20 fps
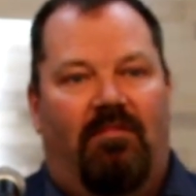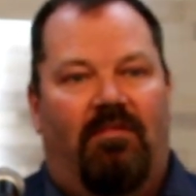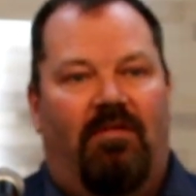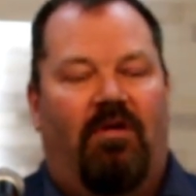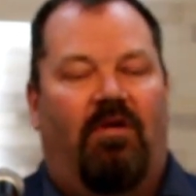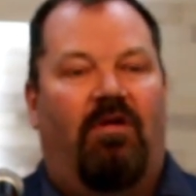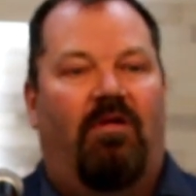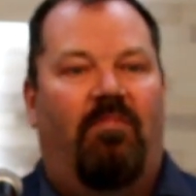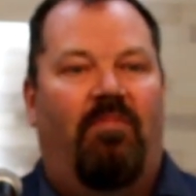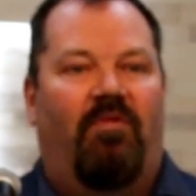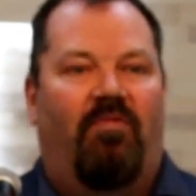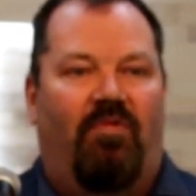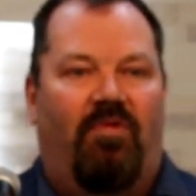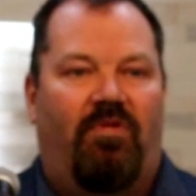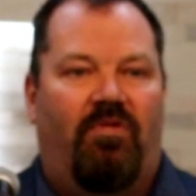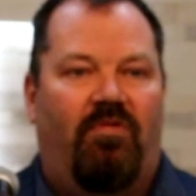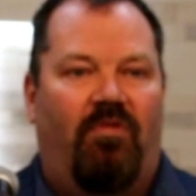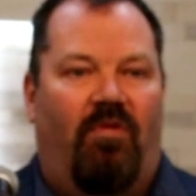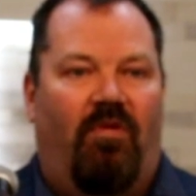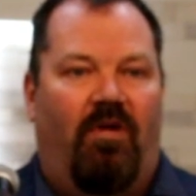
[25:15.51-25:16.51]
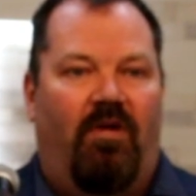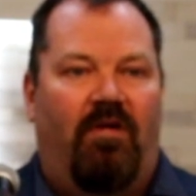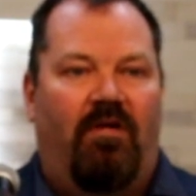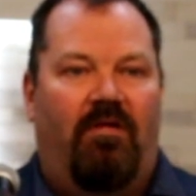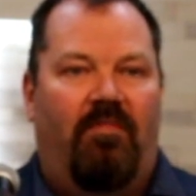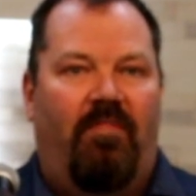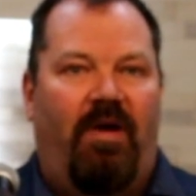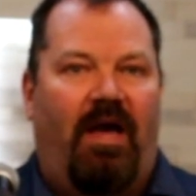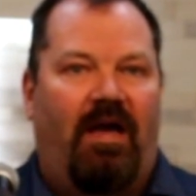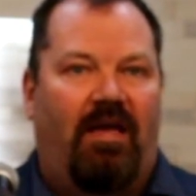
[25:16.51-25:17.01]
they're going to be
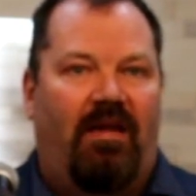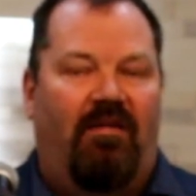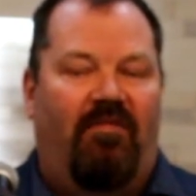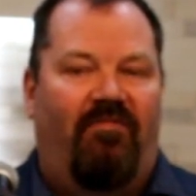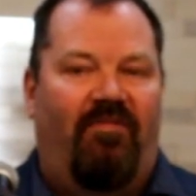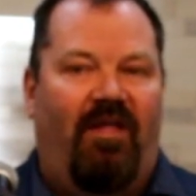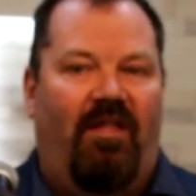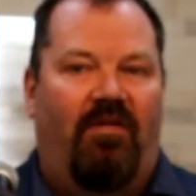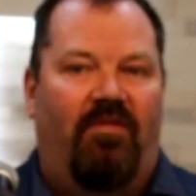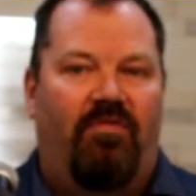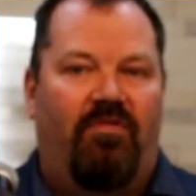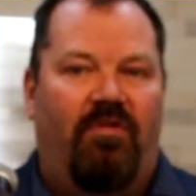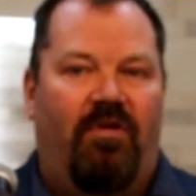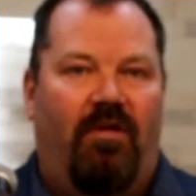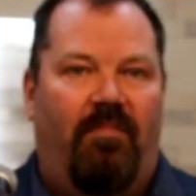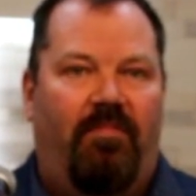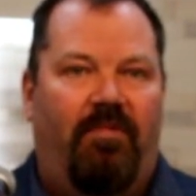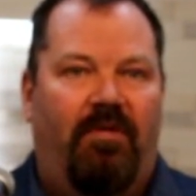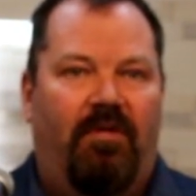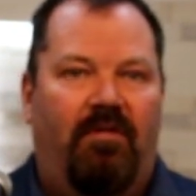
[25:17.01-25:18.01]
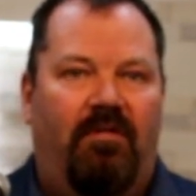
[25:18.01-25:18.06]
restored back into fellowship.